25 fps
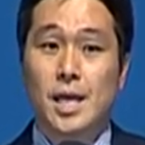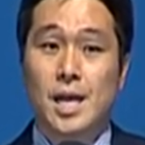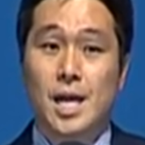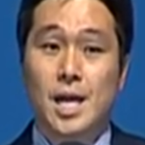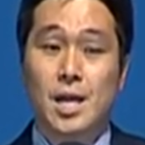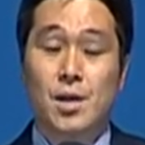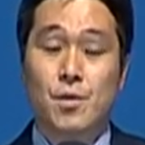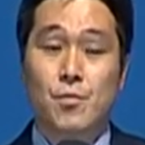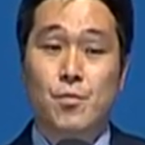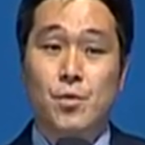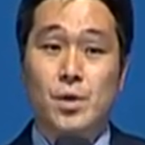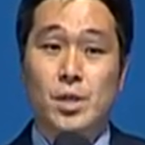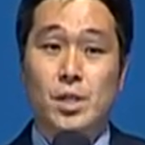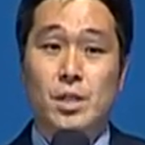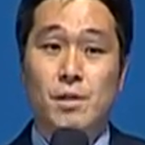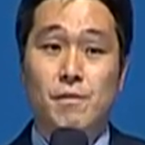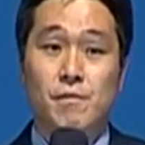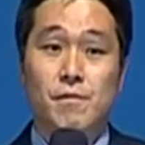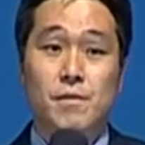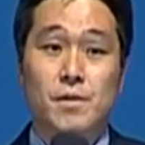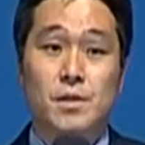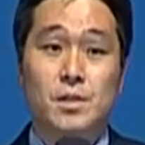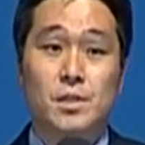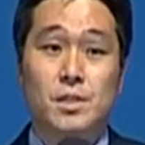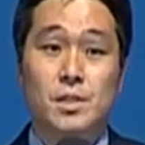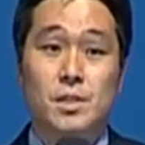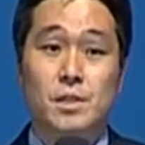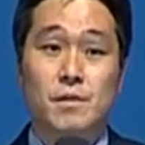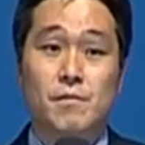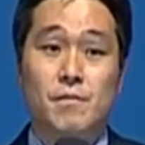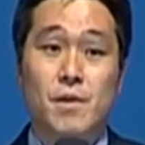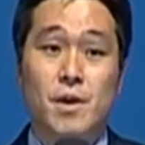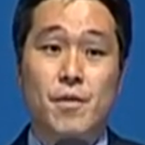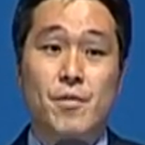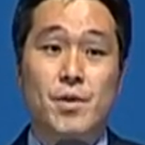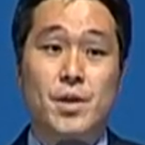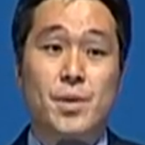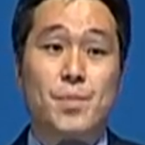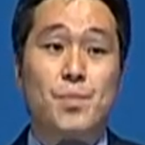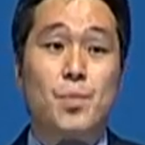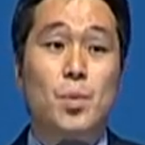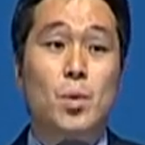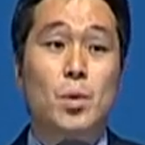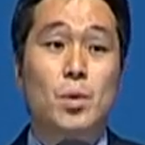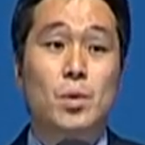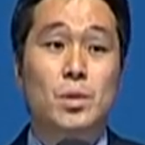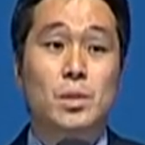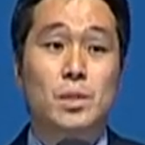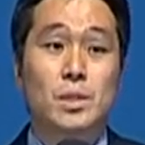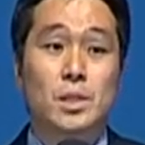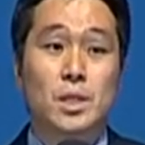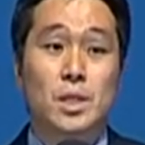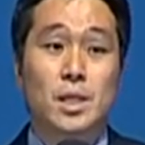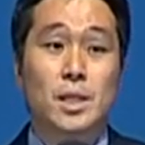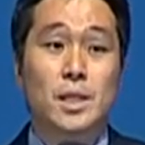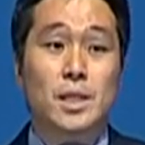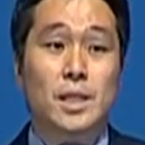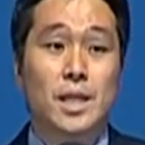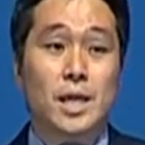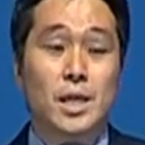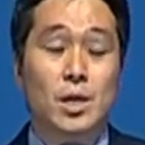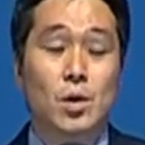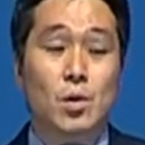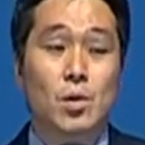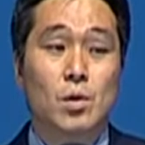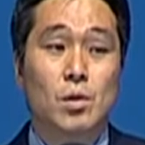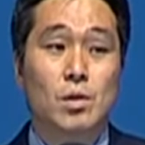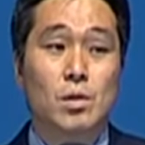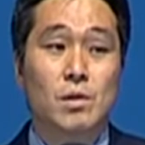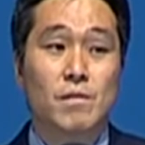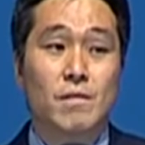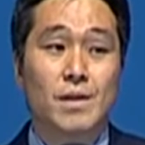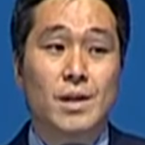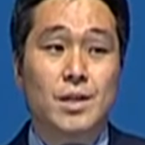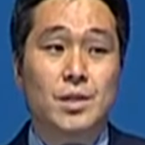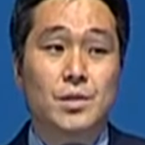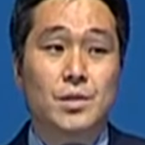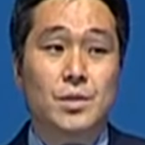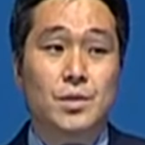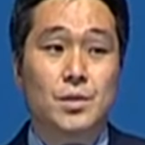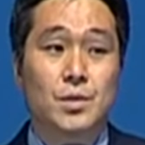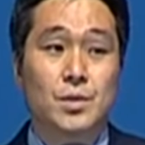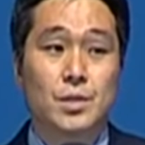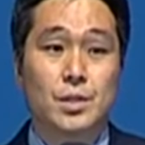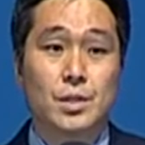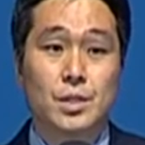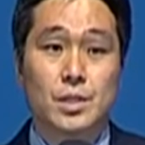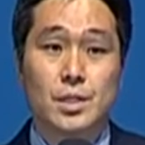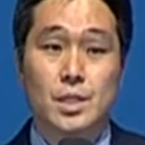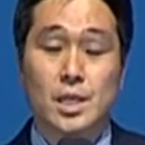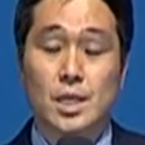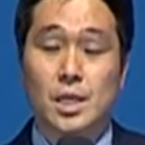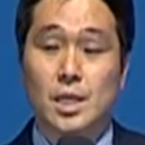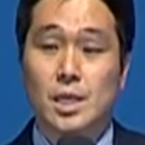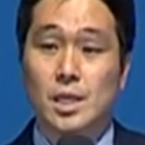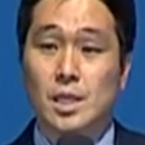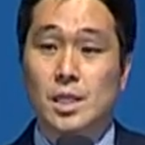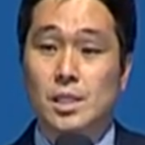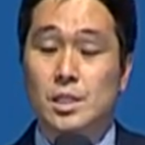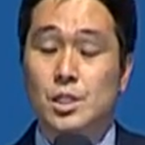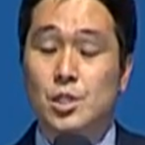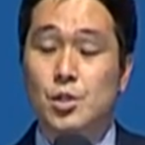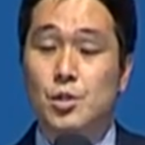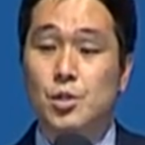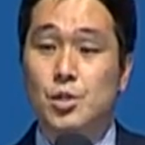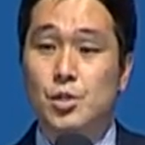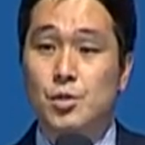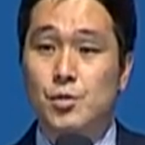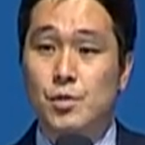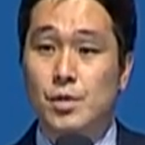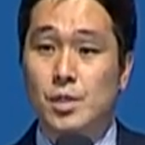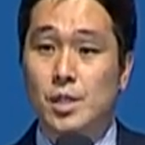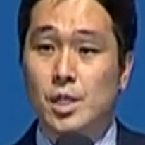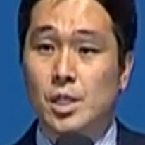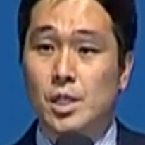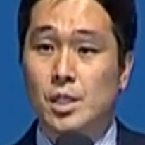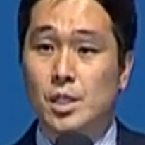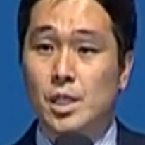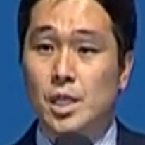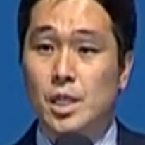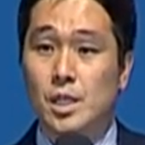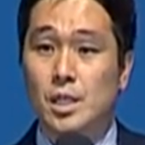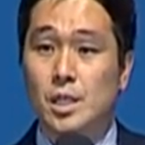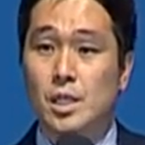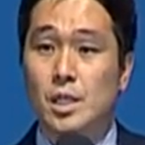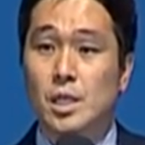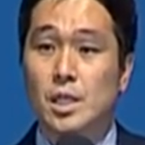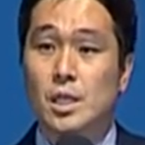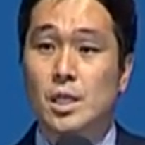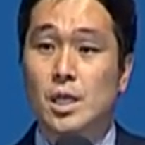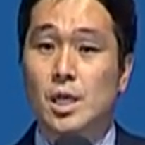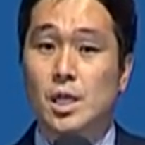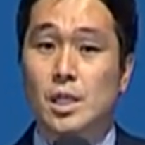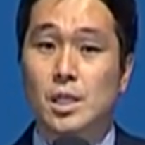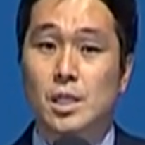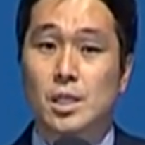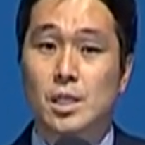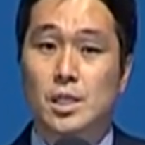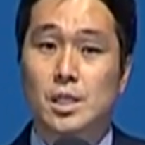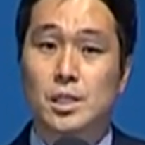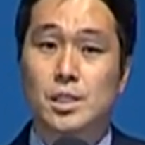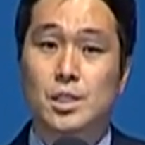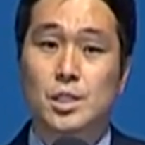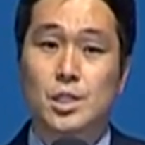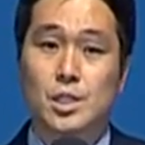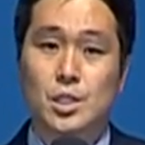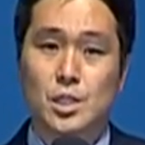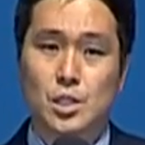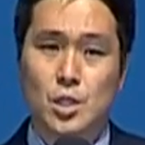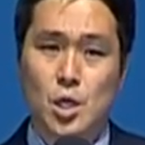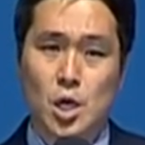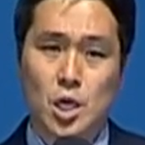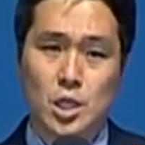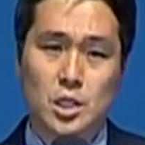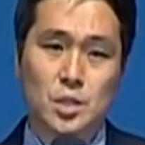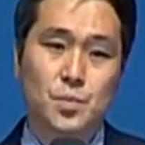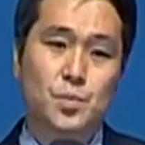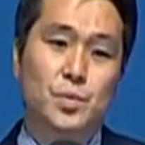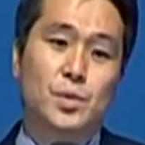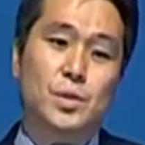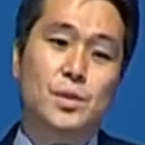inji. And I really feel very important and that all of our students, children, and they have learned this gospel.